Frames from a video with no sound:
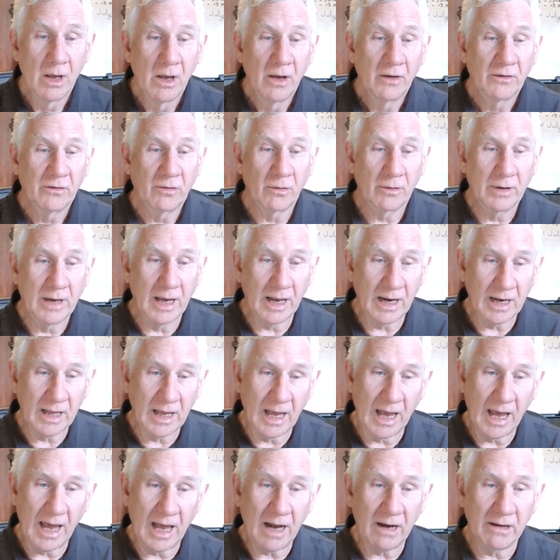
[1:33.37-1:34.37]
So getting
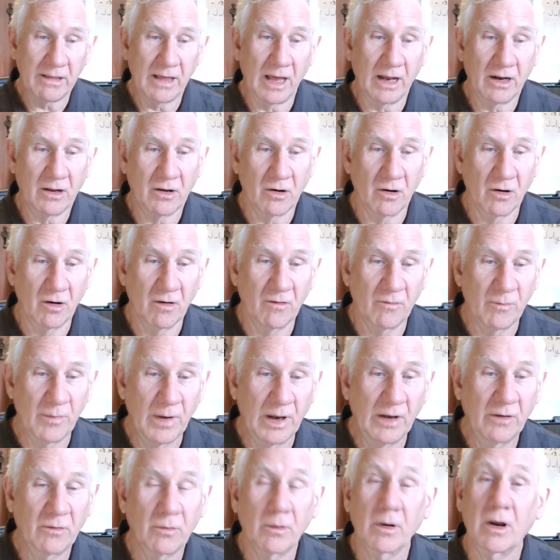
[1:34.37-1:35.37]
ahead of that curve
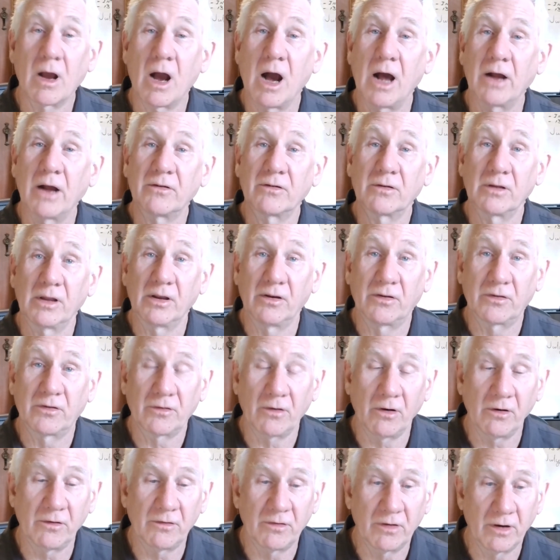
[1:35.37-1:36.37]
means we're constantly
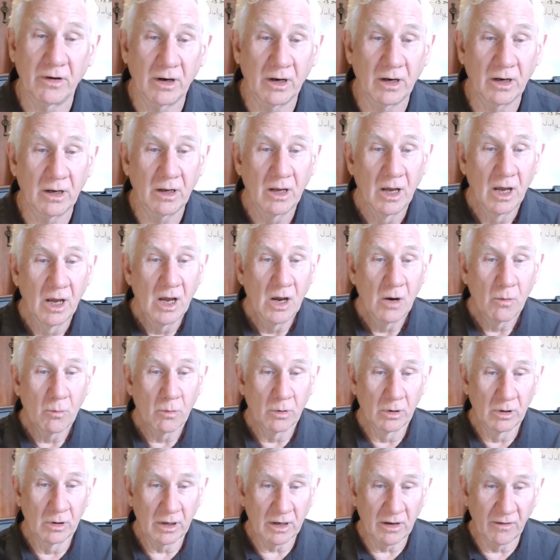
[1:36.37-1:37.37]
searching.
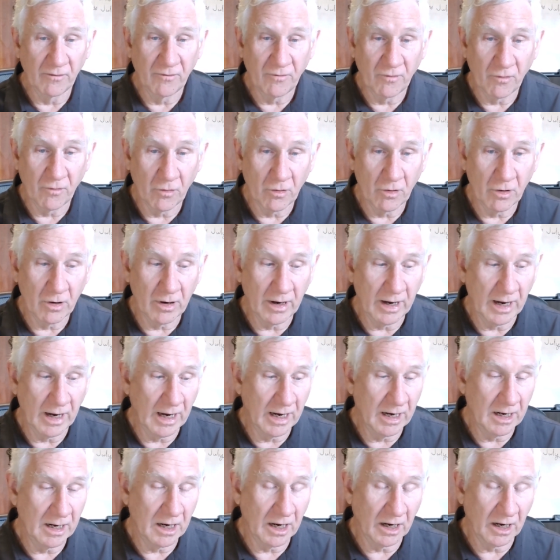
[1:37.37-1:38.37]
We're looking for
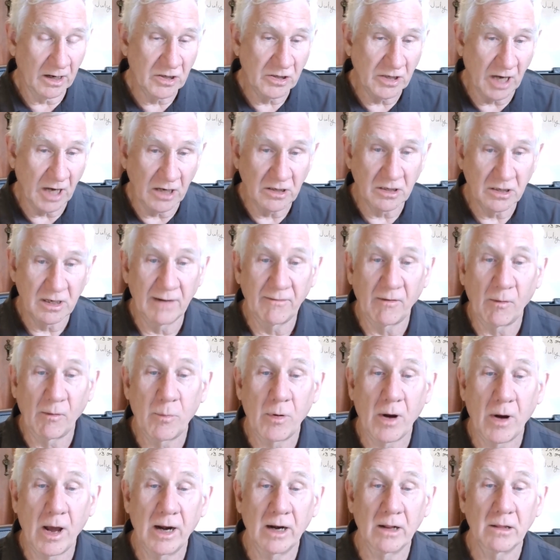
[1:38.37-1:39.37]
an extension of a
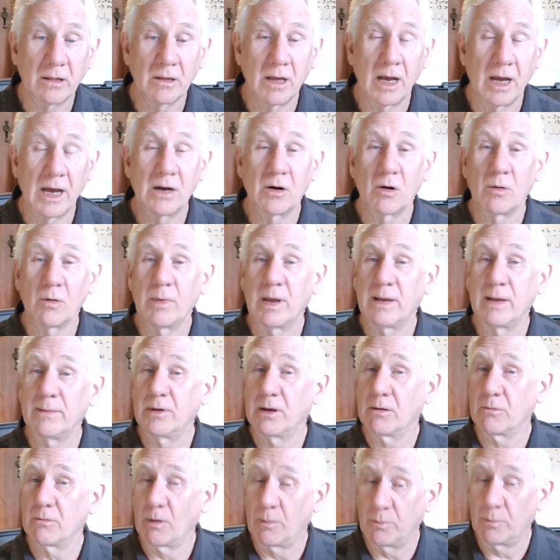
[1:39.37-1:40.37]
product line or
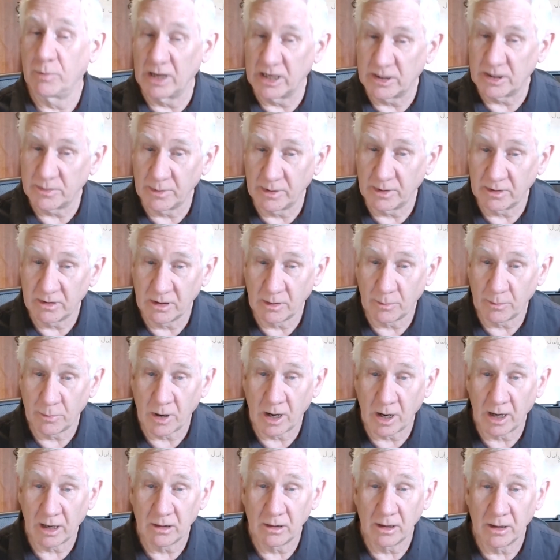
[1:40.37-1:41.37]
maybe a replacement to the
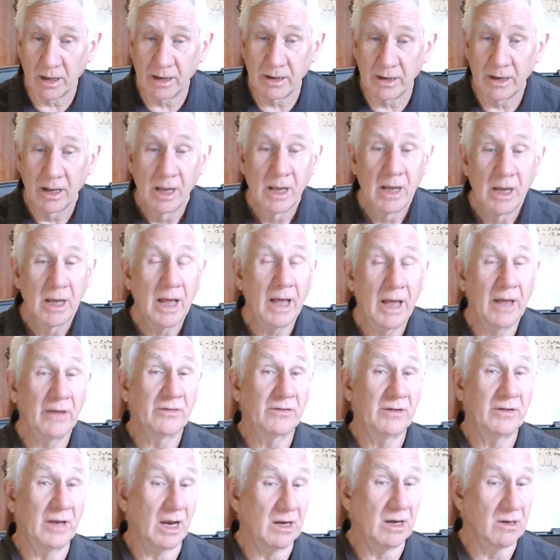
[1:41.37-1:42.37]
product line
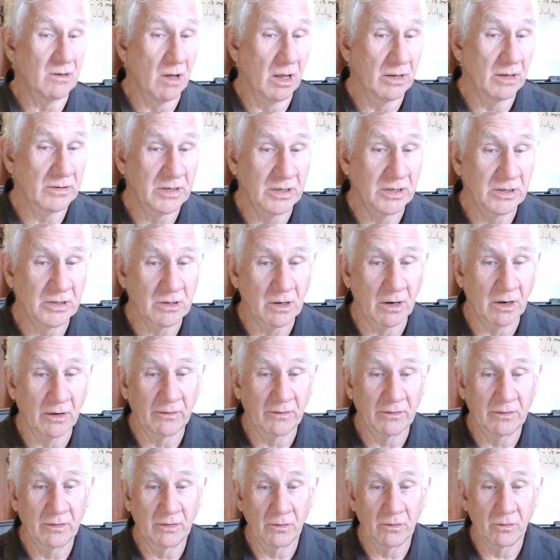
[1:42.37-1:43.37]
as technology
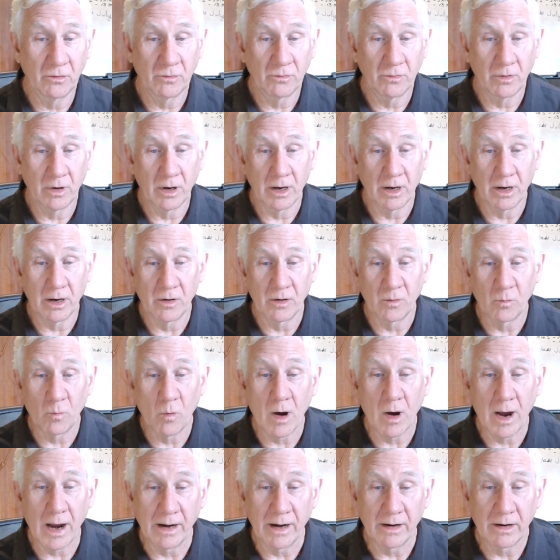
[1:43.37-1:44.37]
starts to
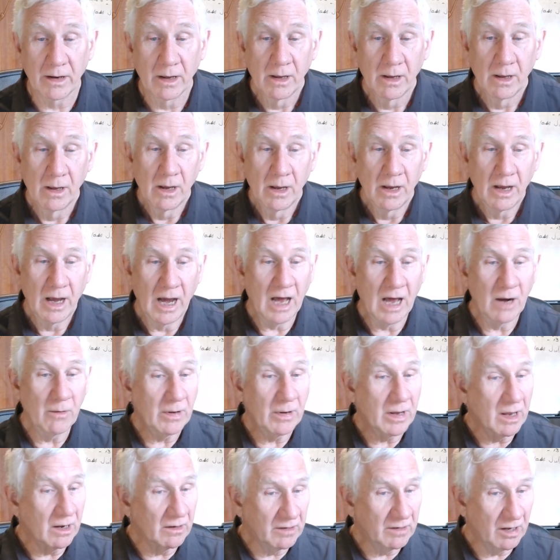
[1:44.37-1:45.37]
unwind. How do
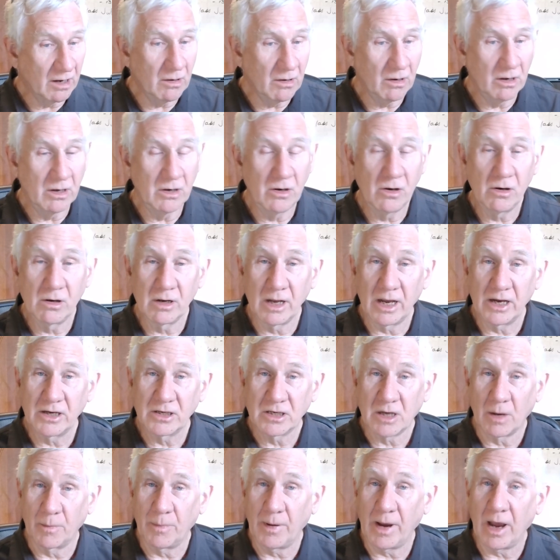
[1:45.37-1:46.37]
we continue to
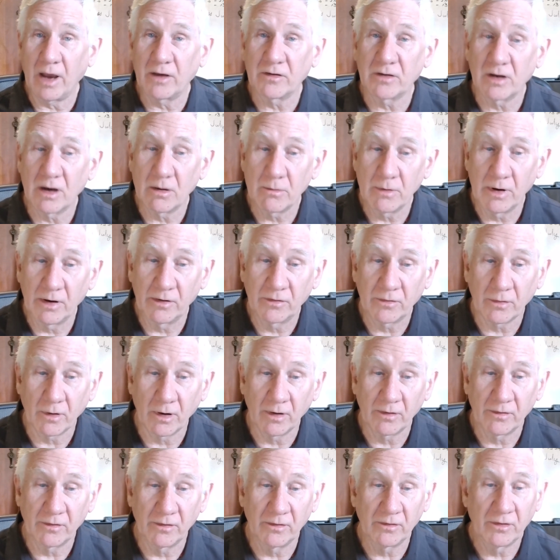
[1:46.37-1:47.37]
utilize capacity
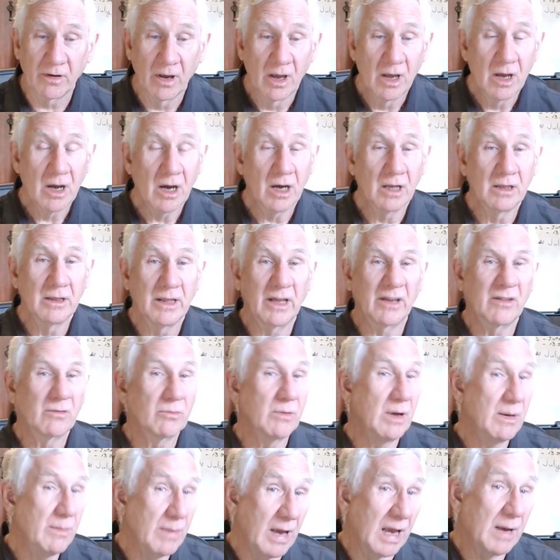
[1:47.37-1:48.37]
resources unless
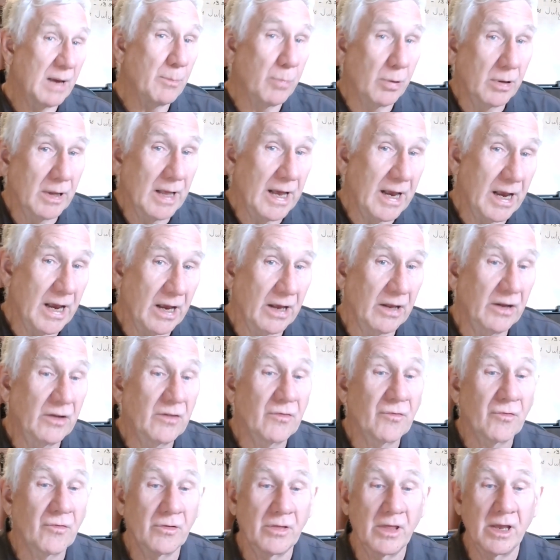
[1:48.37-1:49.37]
we make plans
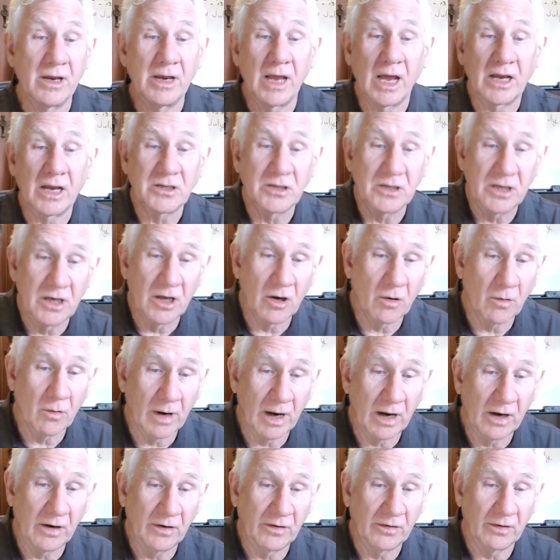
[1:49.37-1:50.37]
for the next
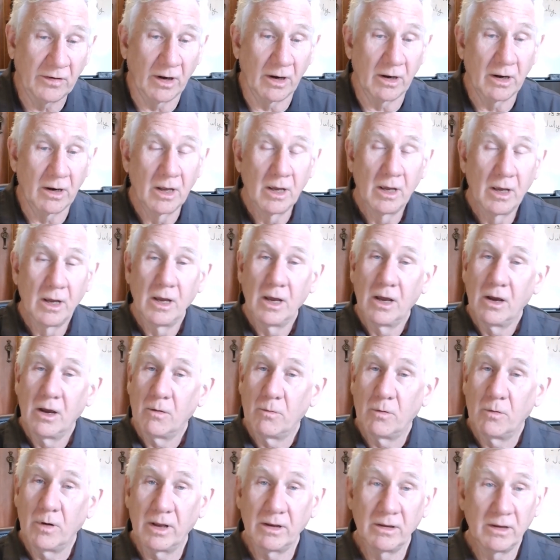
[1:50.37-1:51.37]
iteration?
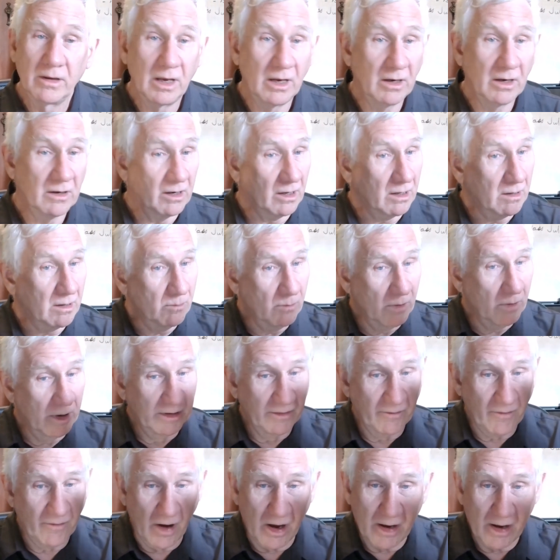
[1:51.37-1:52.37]
When the
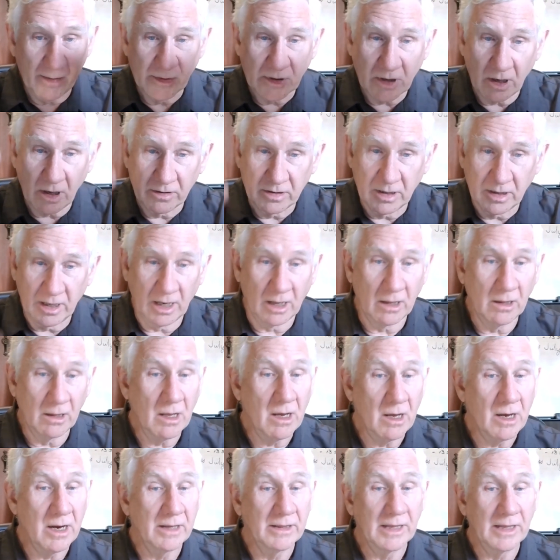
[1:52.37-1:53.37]
volume starts to
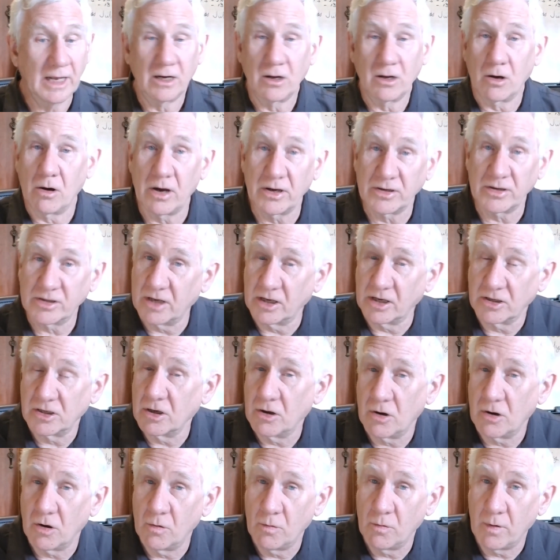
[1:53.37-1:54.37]
decline, that cost doesn't
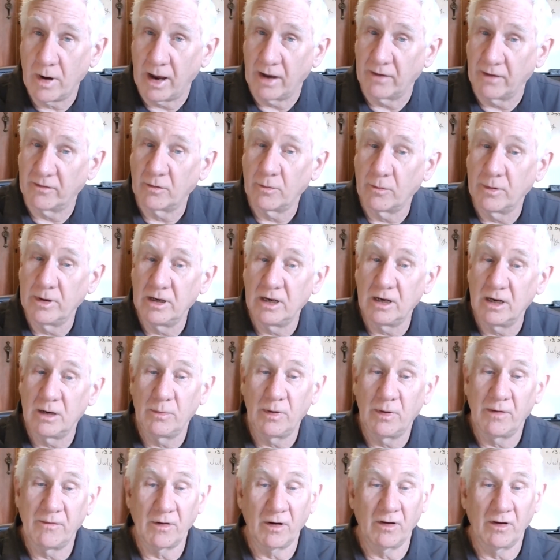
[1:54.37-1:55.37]
go away. So we need to
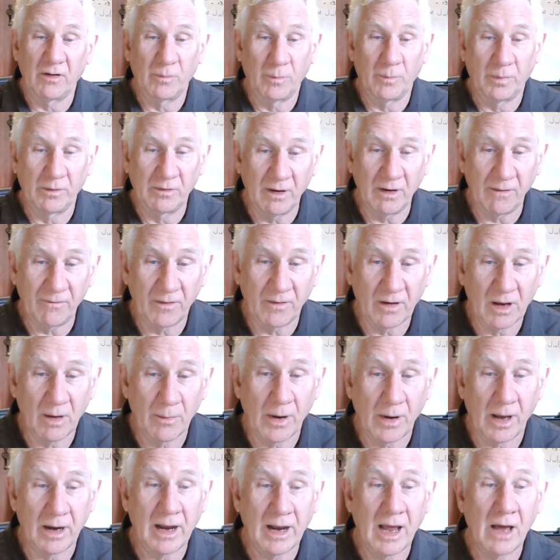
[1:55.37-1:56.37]
be very specific
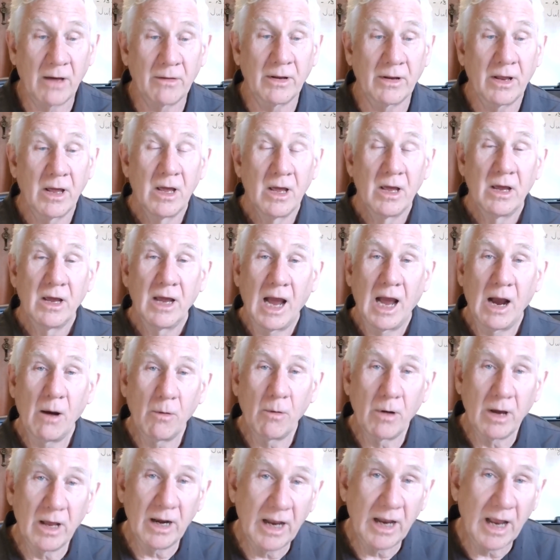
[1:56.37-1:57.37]
about how
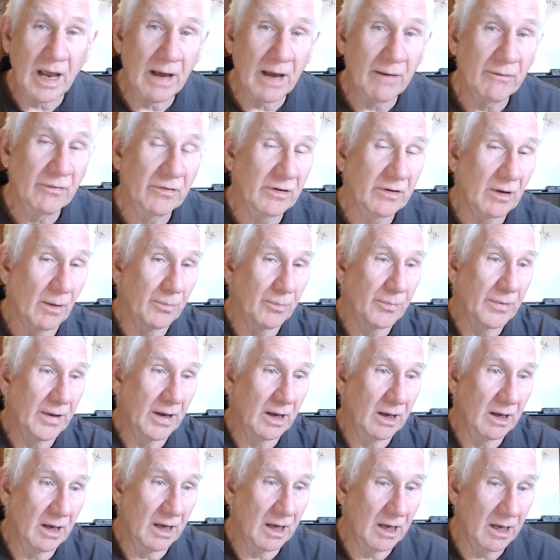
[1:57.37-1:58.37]
we're going to have
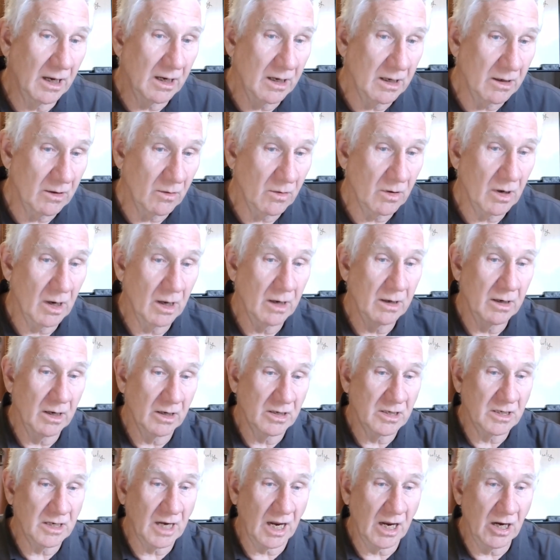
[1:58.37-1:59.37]
something in the
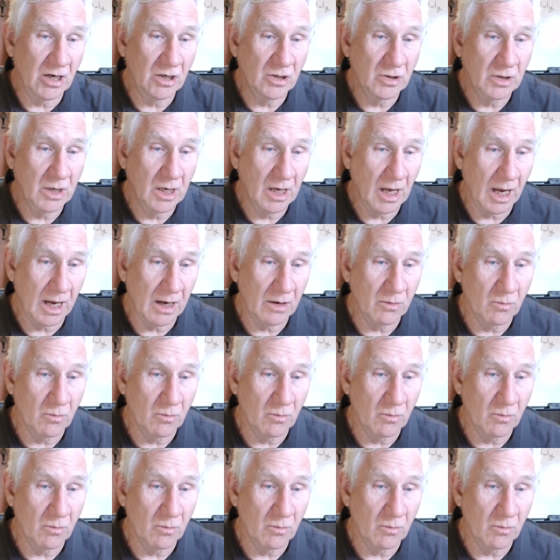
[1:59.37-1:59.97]
stage gate